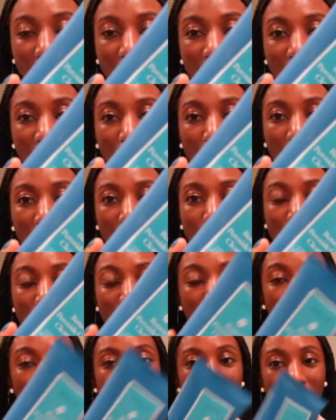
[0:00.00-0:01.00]
a bit
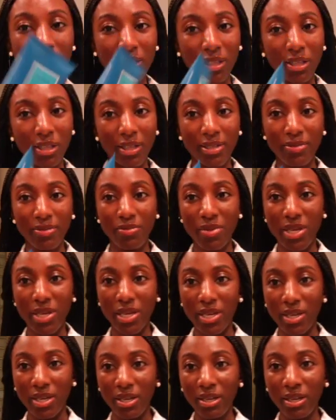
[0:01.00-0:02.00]
obsessed like
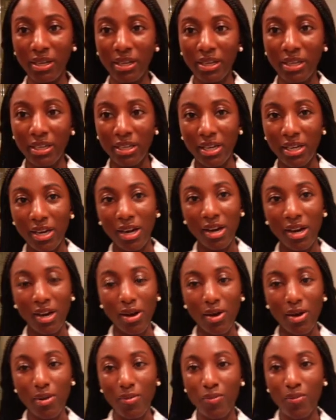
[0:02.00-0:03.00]
me,
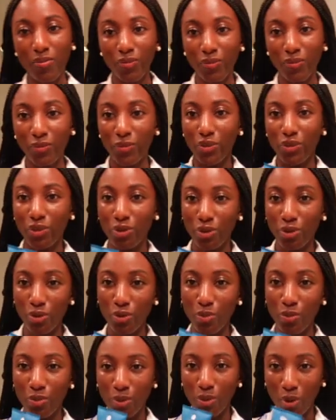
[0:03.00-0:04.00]

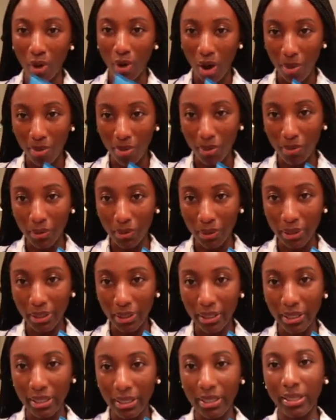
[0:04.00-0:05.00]
you
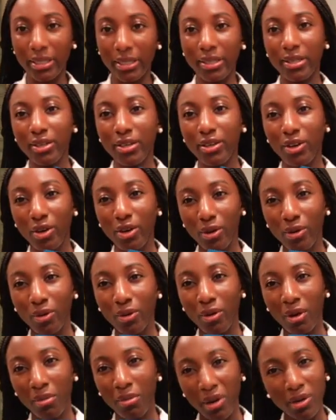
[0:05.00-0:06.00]
probably know
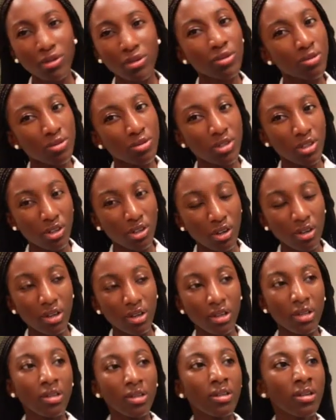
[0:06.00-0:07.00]
about Susan
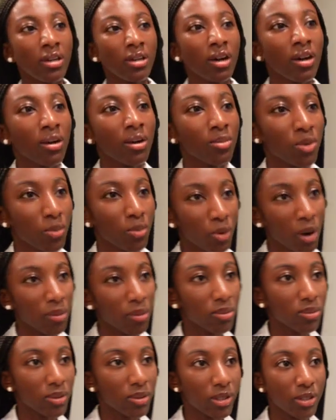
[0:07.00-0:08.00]
Yara. You
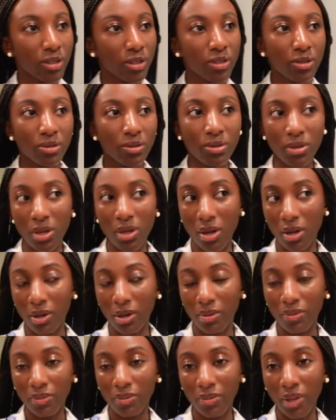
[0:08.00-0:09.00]
probably do.
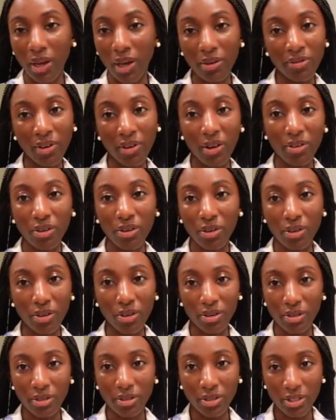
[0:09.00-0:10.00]
I found
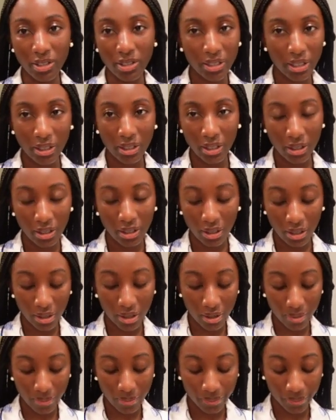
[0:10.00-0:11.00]
her. She's like
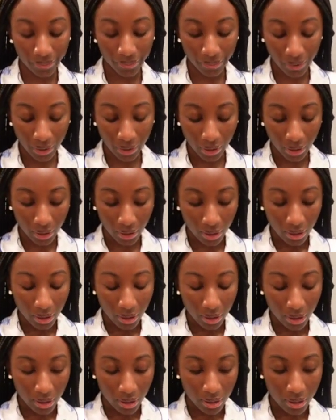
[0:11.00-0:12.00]

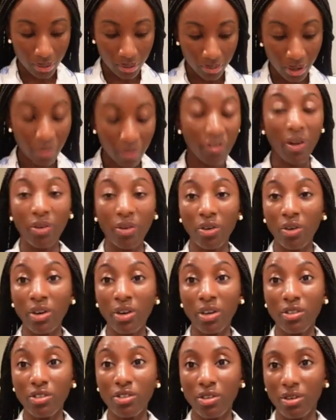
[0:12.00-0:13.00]
I found her on
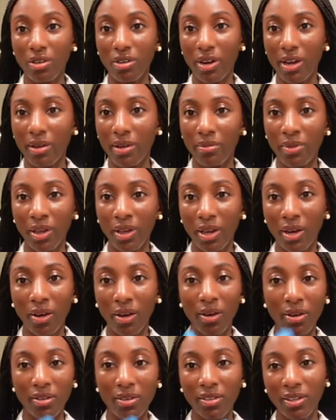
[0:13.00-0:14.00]
Instagram, and
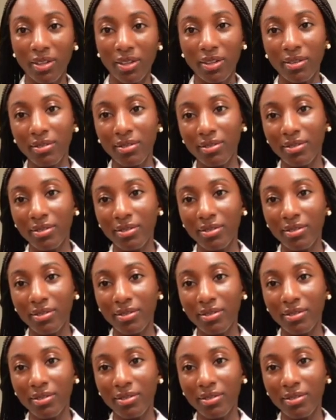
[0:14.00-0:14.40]
honestly,